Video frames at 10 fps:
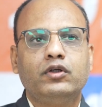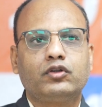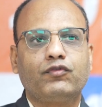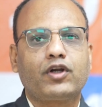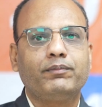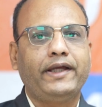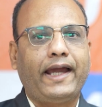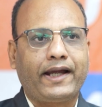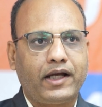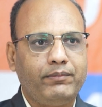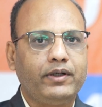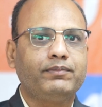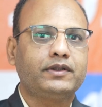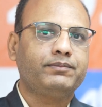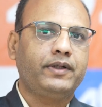So, from the academic
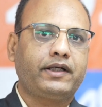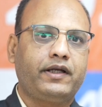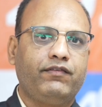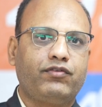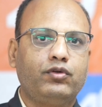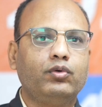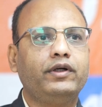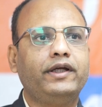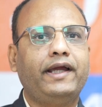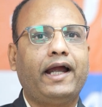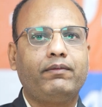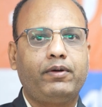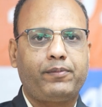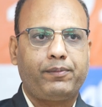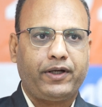perspectives, though he had
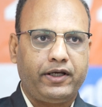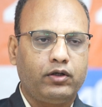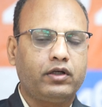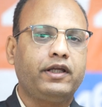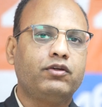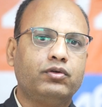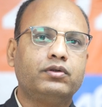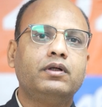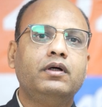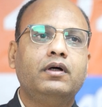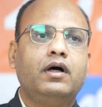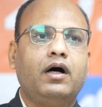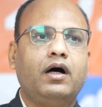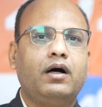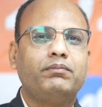been preparing on his own,
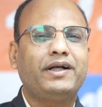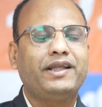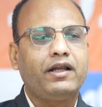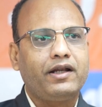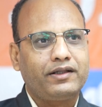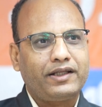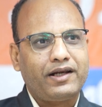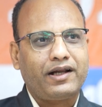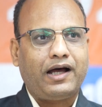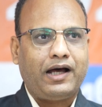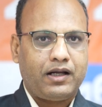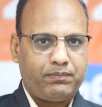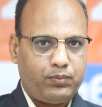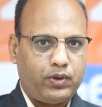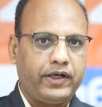but there
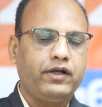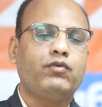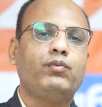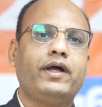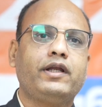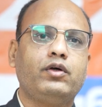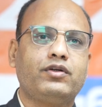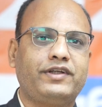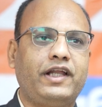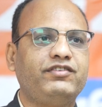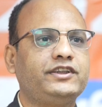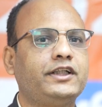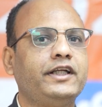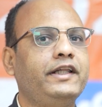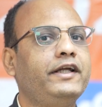are points where your
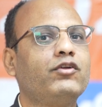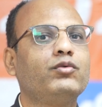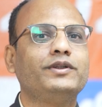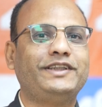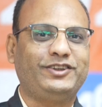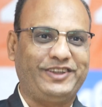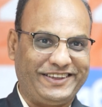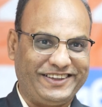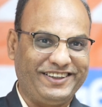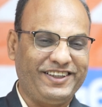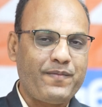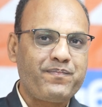self-study leads to a saturation.